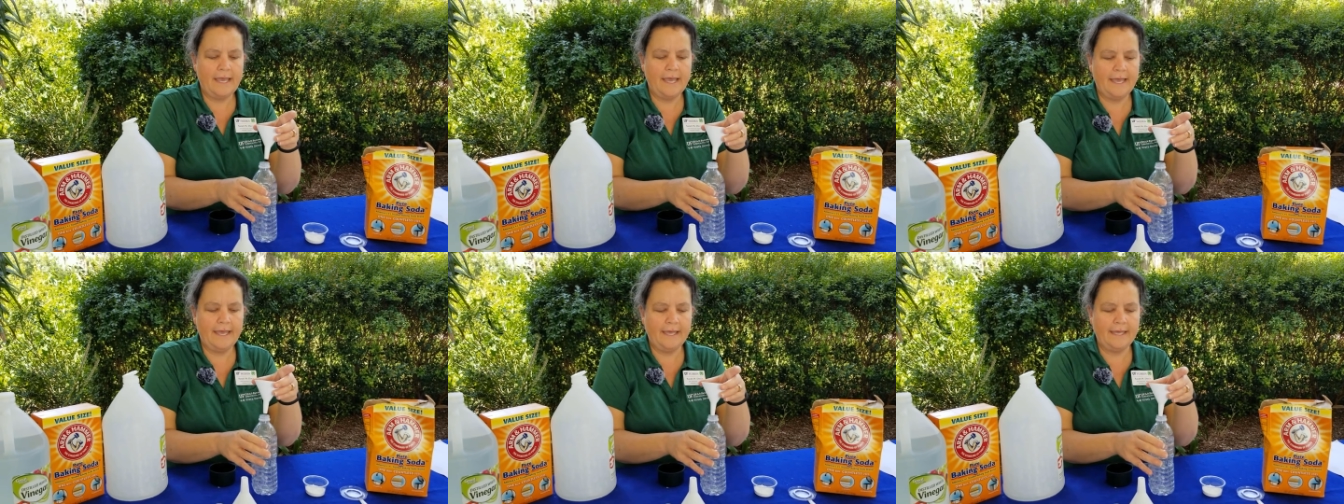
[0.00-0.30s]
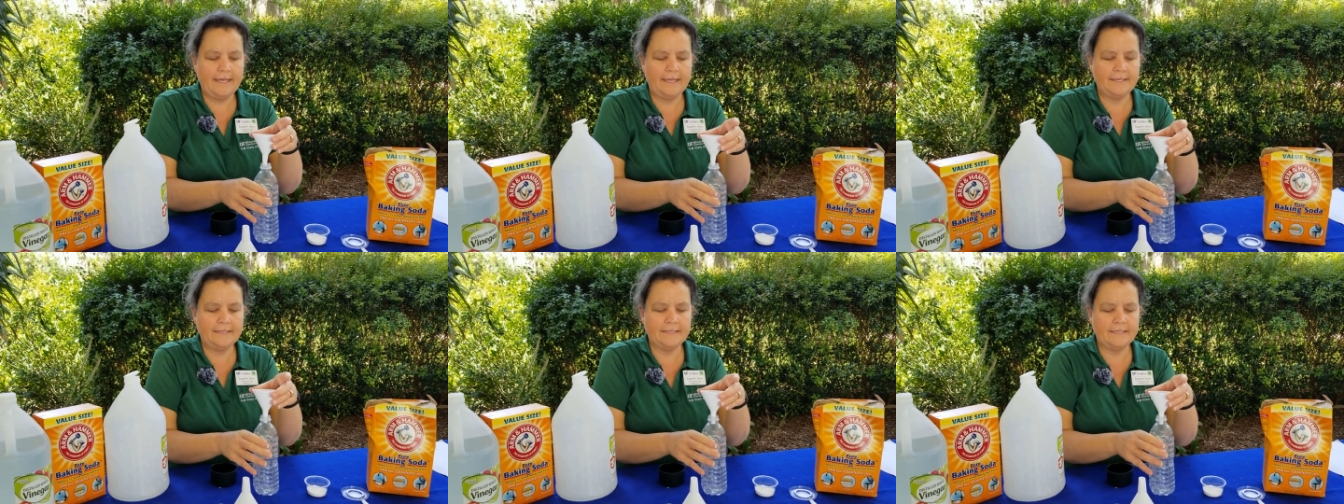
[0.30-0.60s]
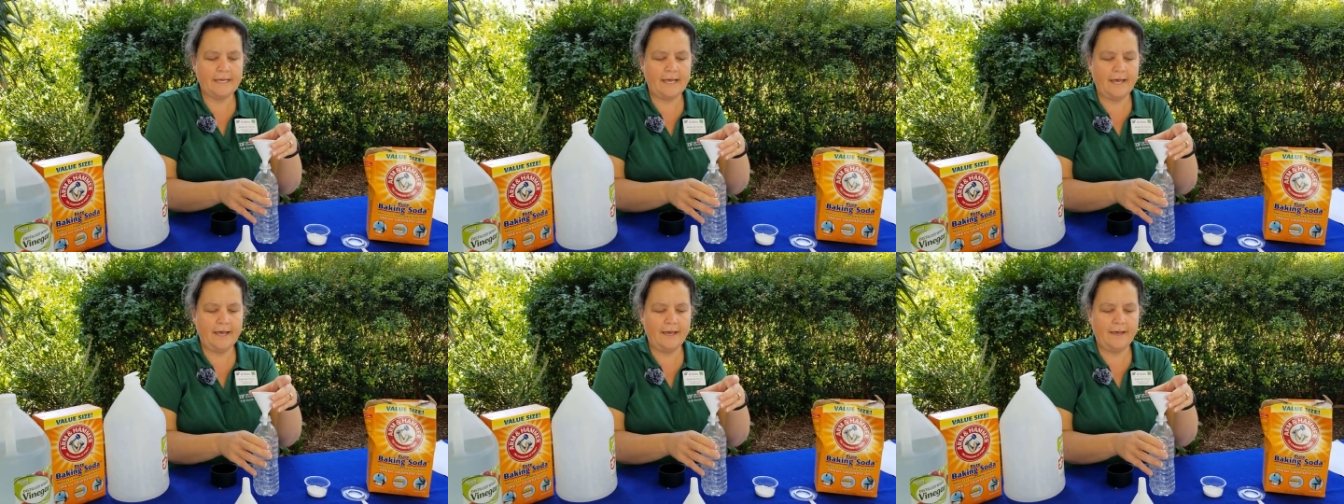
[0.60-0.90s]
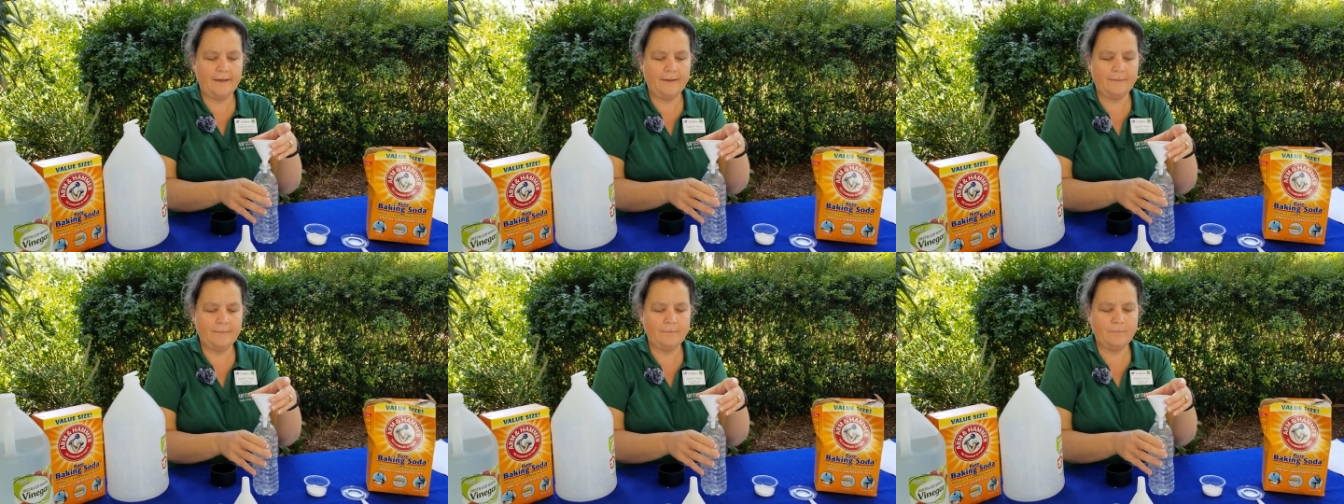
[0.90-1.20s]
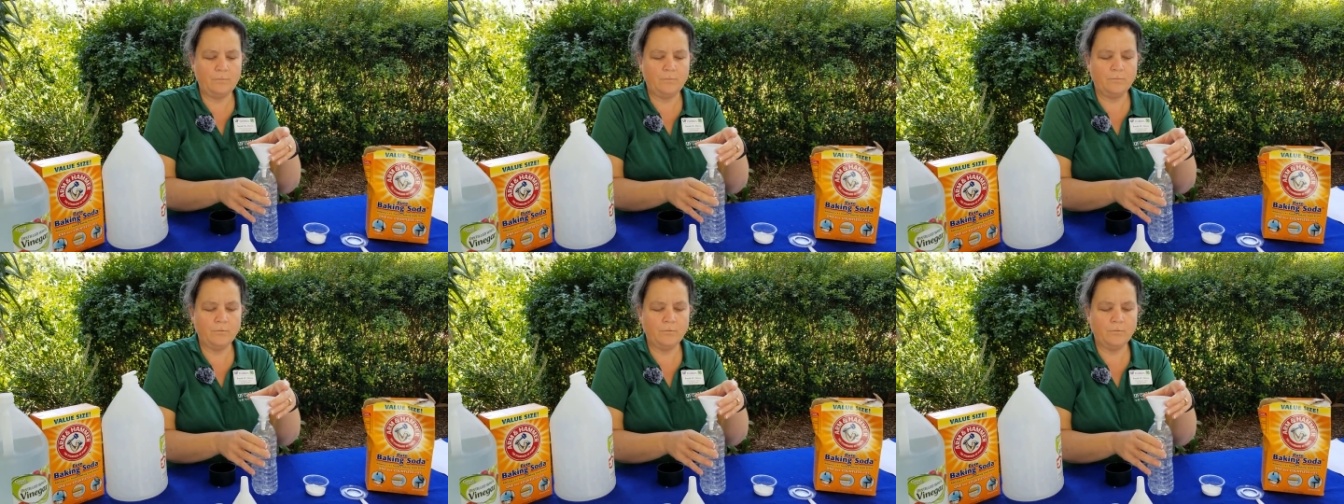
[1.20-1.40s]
and um,